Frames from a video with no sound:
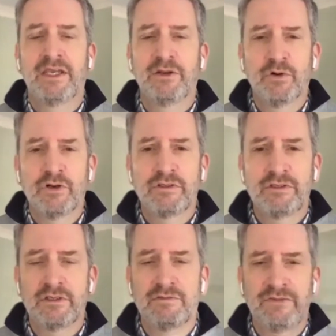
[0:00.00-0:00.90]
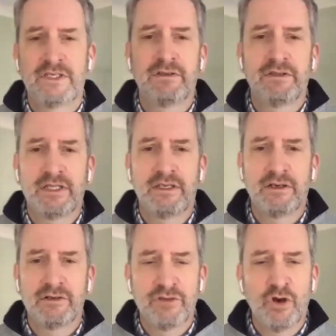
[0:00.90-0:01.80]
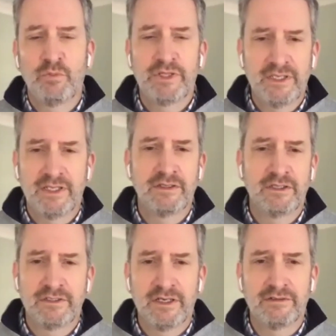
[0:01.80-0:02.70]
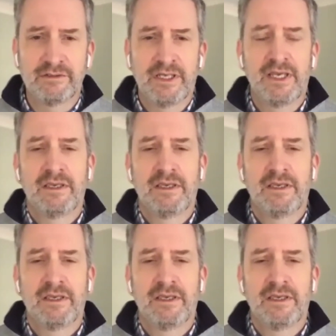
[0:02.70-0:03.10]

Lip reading: in order to feel that there is hope at the end of the tunnel.